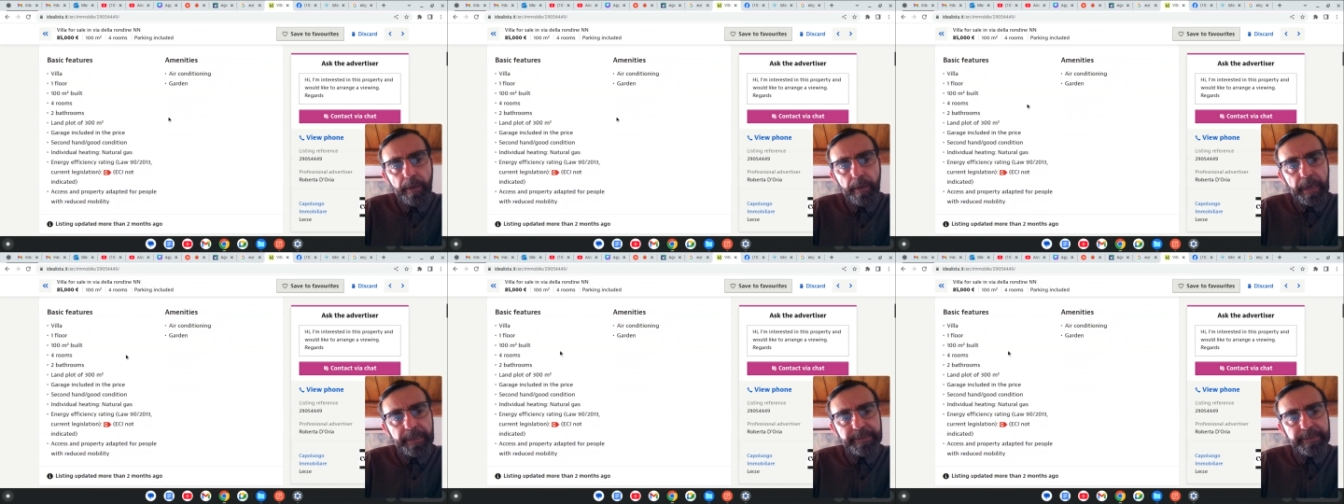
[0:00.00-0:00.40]

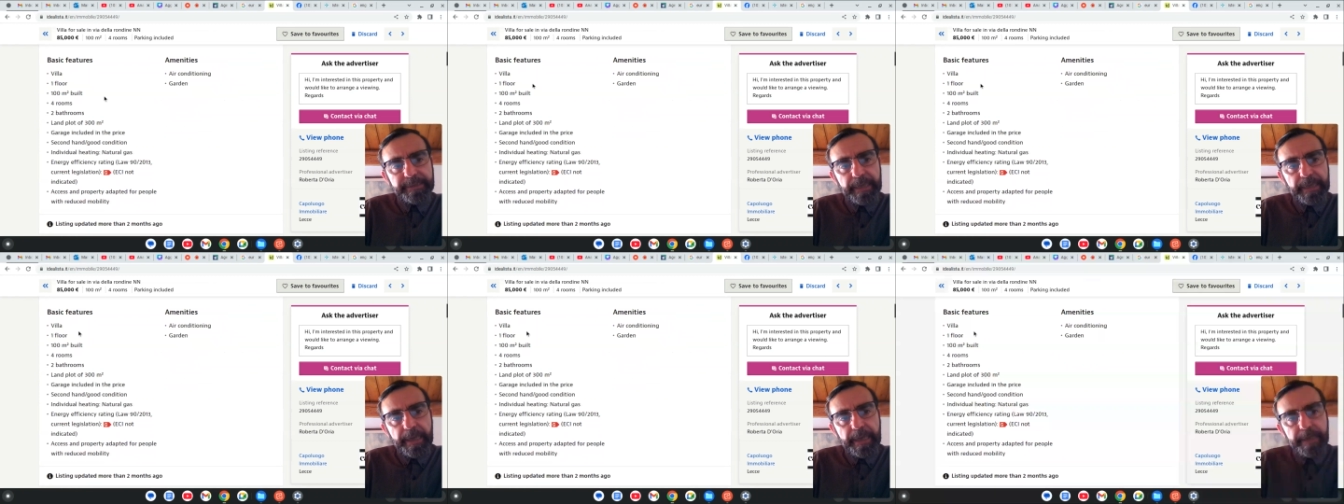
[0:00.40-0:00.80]
I'd
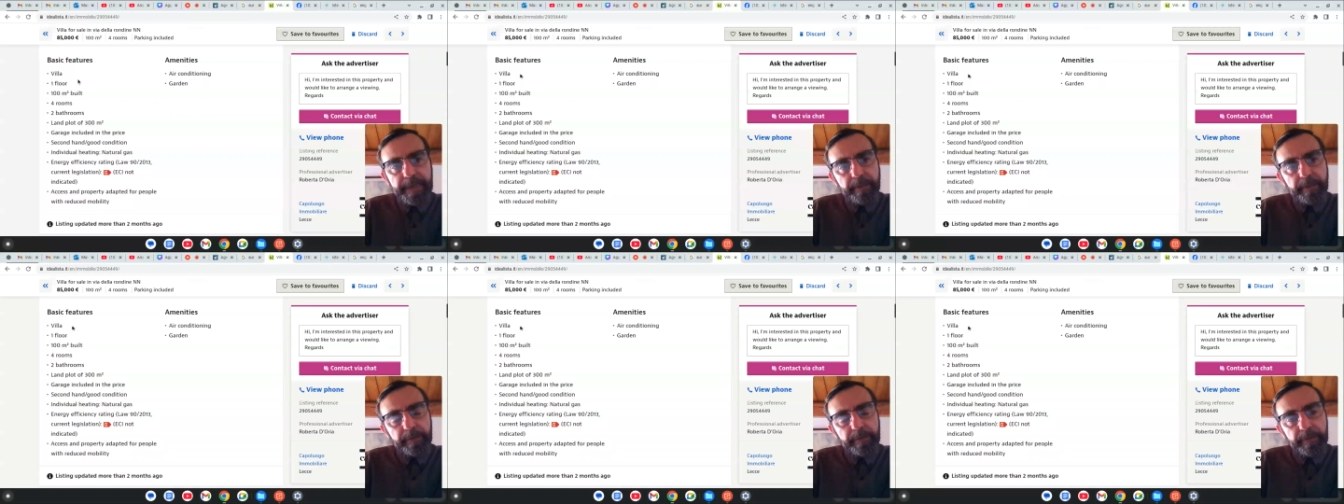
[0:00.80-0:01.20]
say
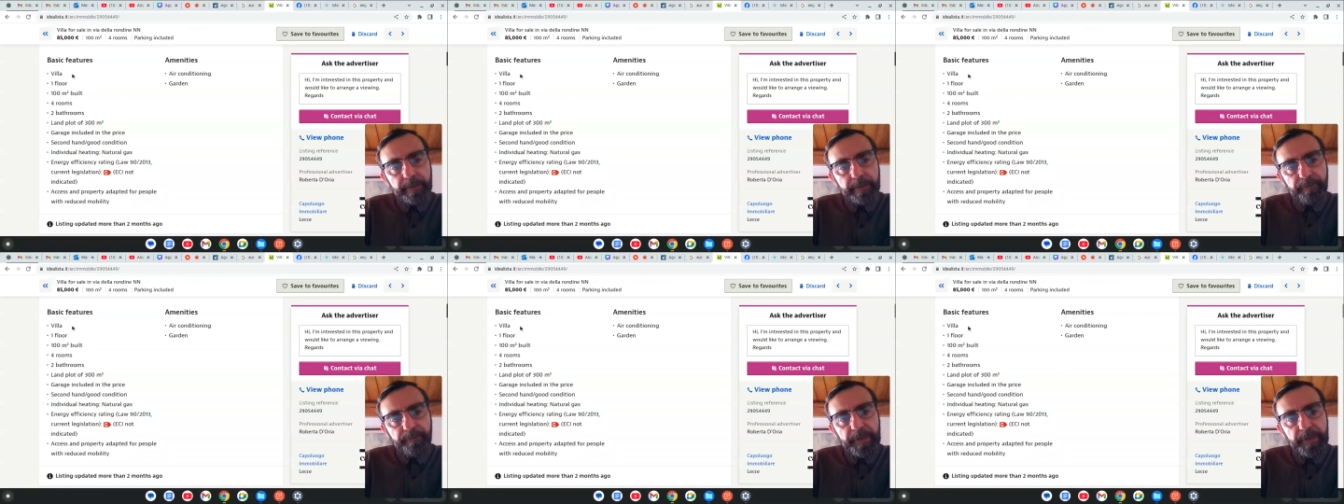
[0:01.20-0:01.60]

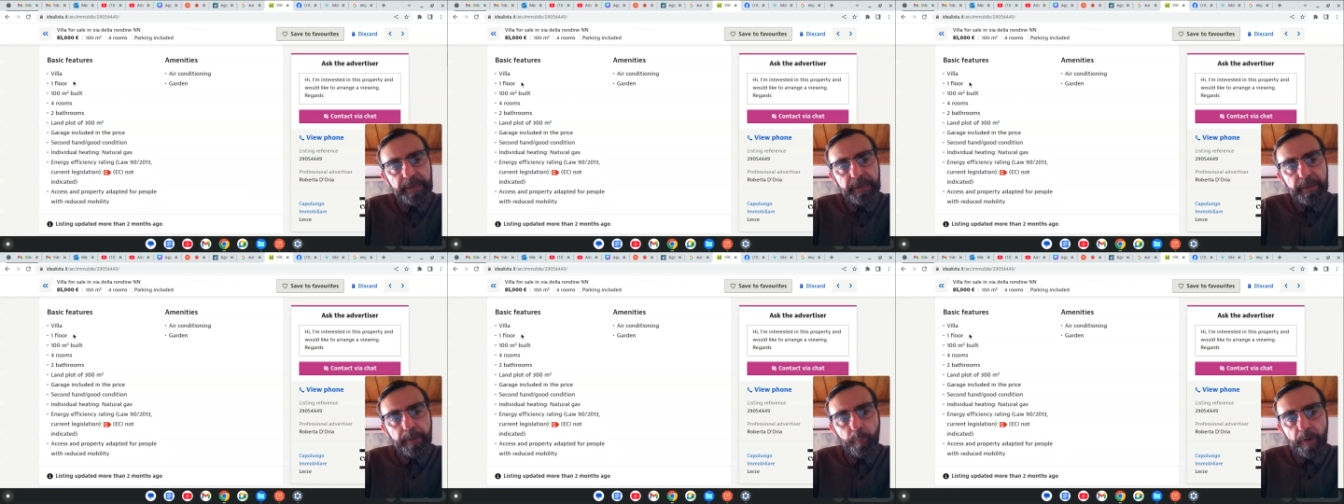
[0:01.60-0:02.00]

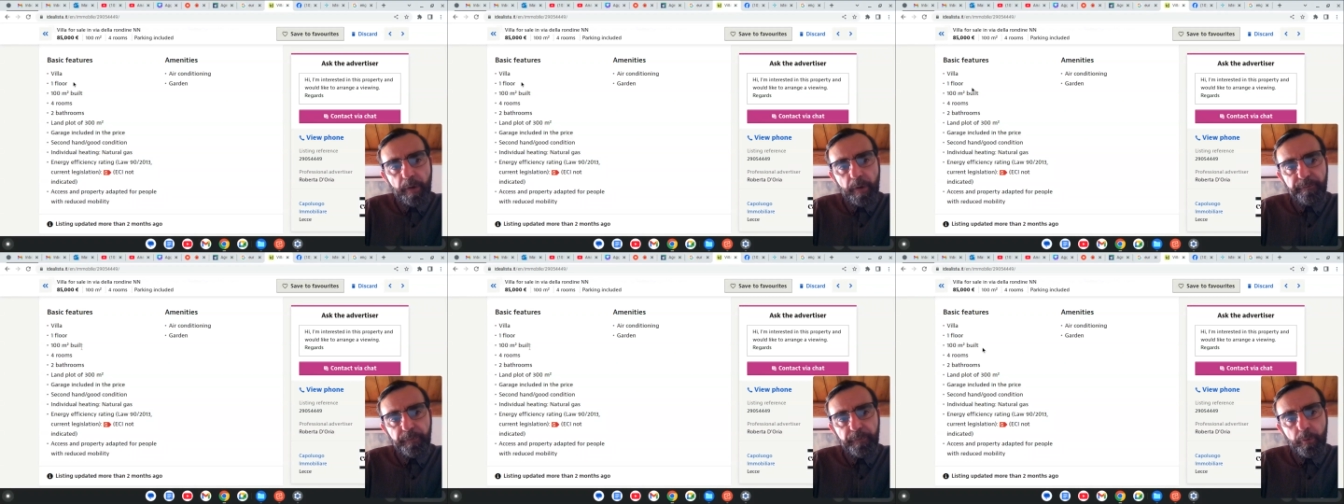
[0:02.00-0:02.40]
villa,
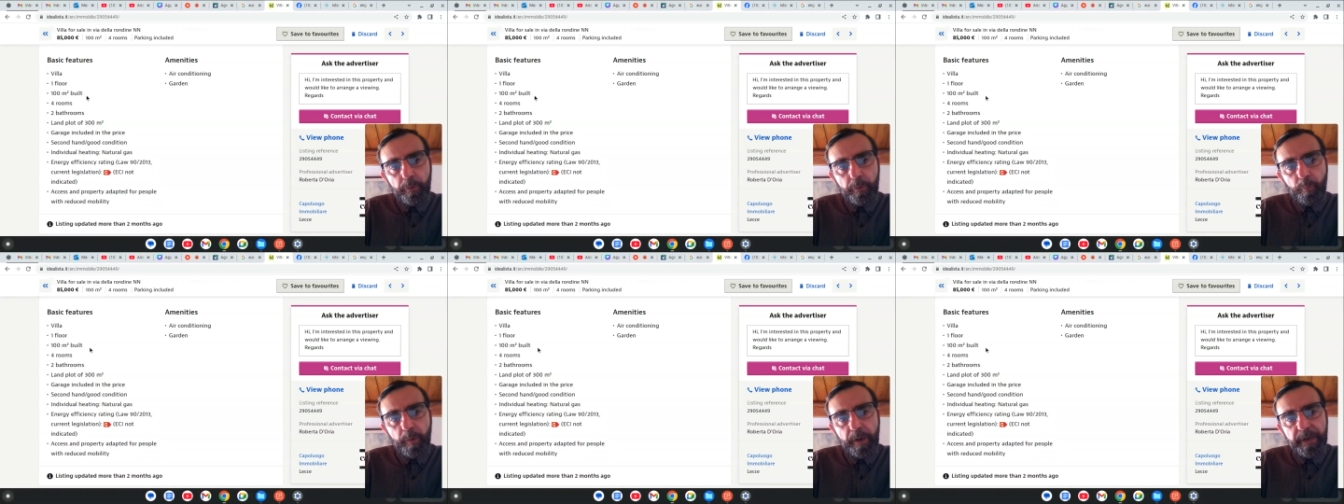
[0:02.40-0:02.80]
1 floor,
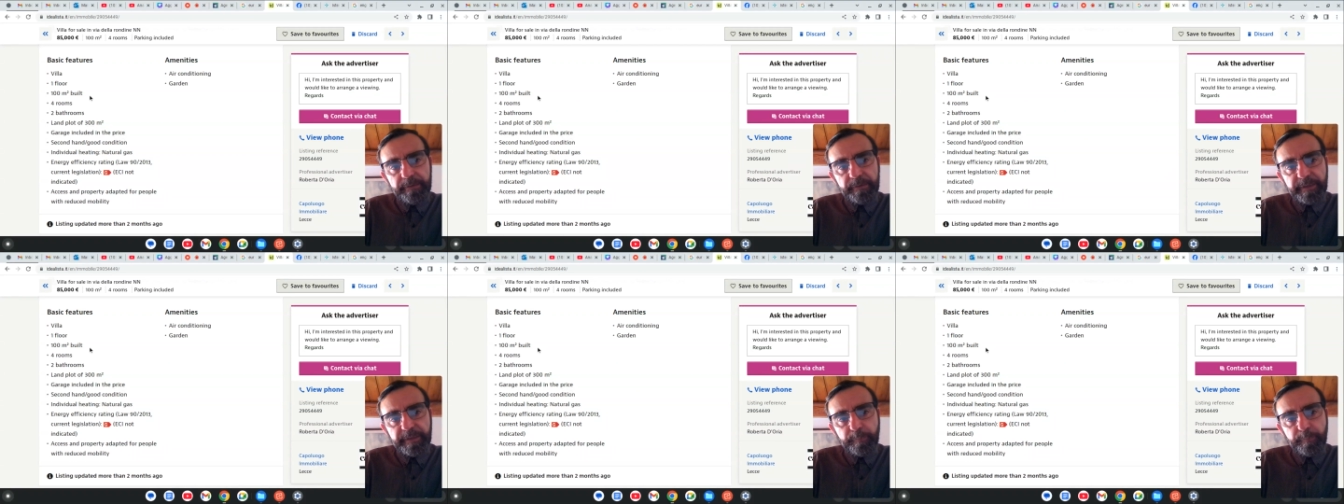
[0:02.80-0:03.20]

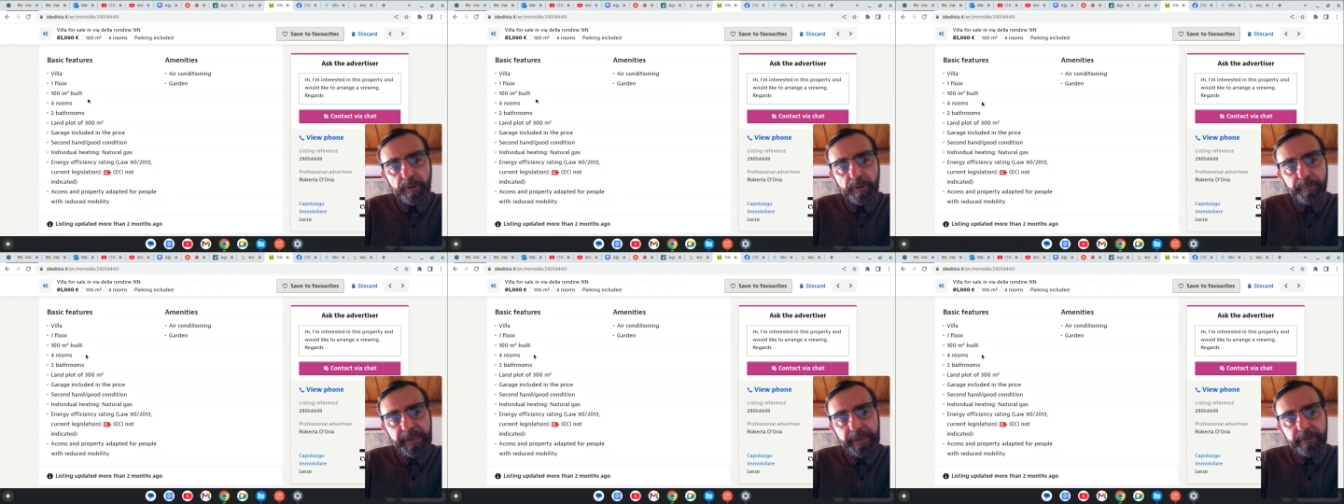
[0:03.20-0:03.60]
100 square
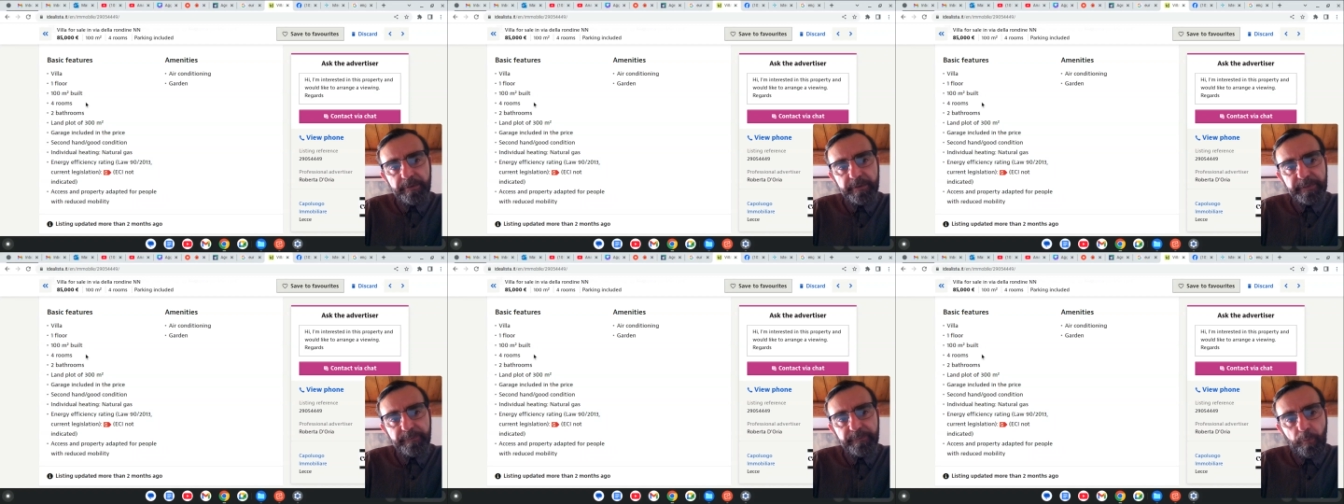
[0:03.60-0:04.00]

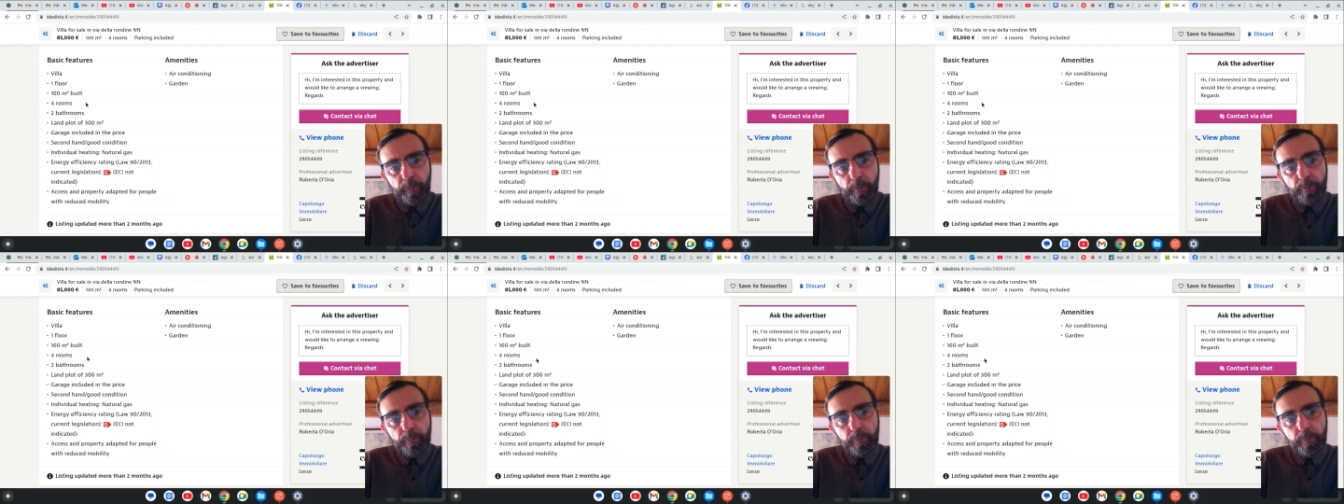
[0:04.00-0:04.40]
meters,
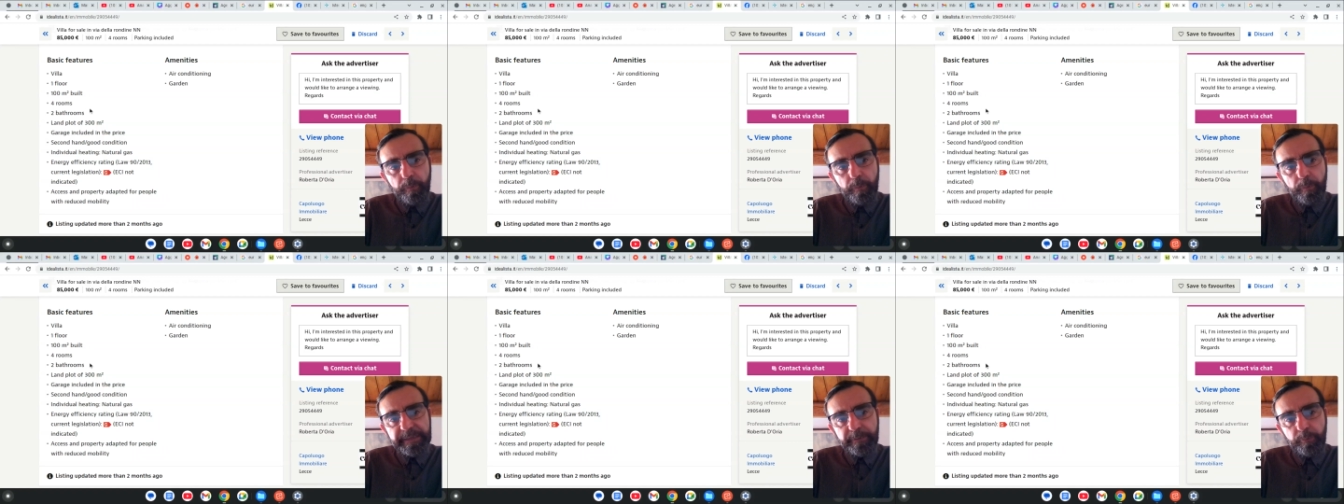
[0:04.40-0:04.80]
4
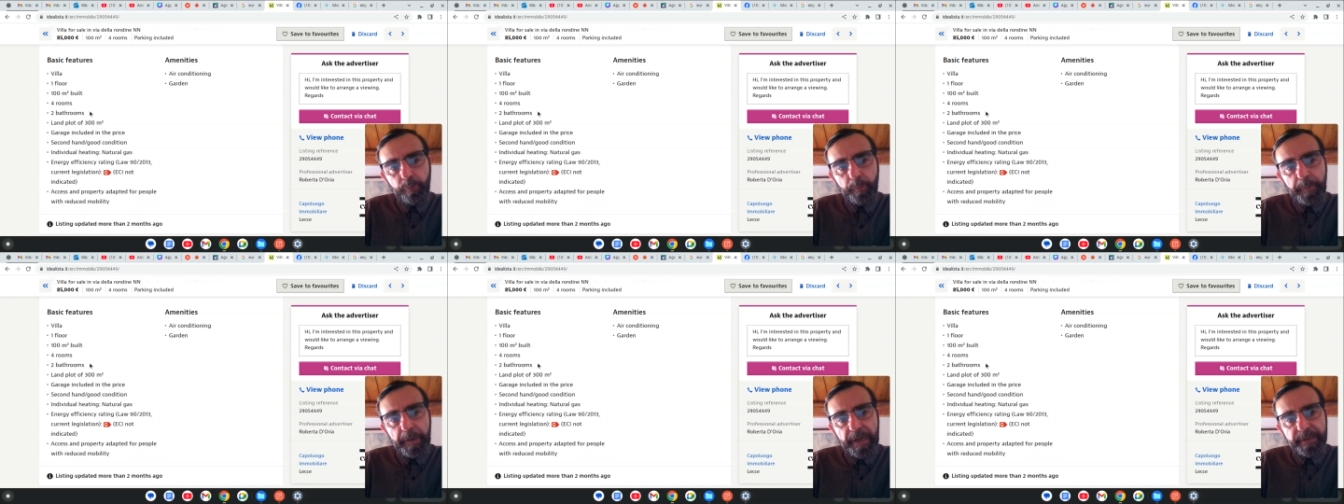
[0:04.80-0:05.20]
rooms,
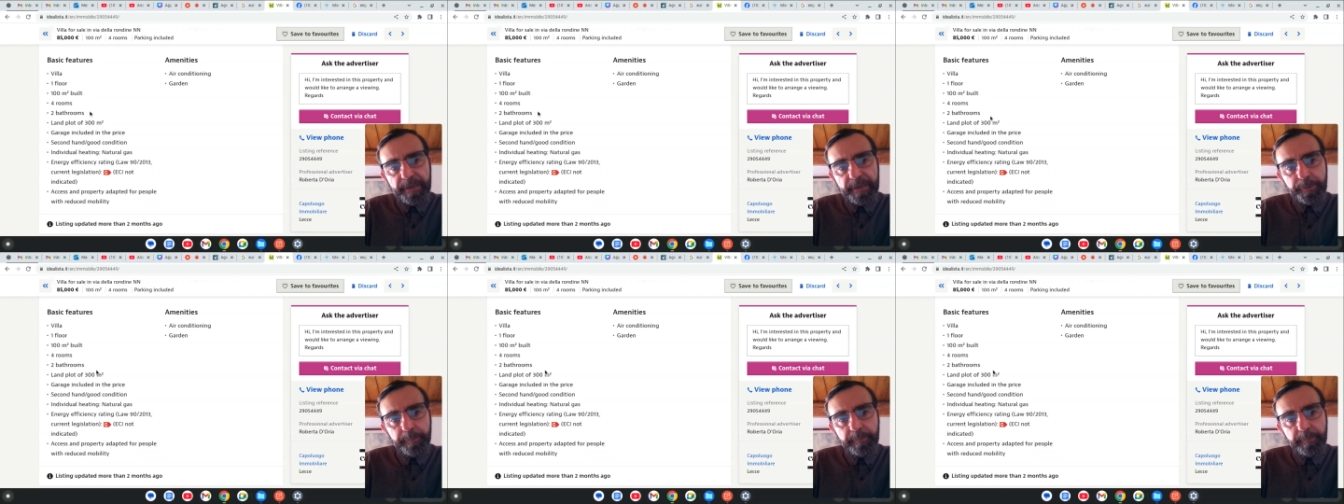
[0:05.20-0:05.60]
2
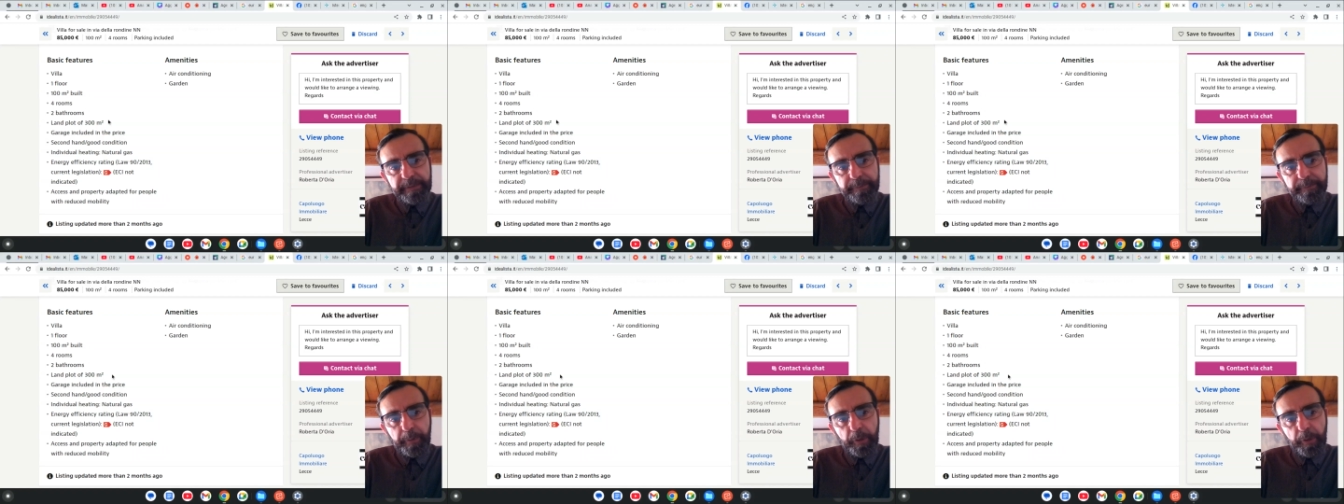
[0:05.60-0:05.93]
bathrooms,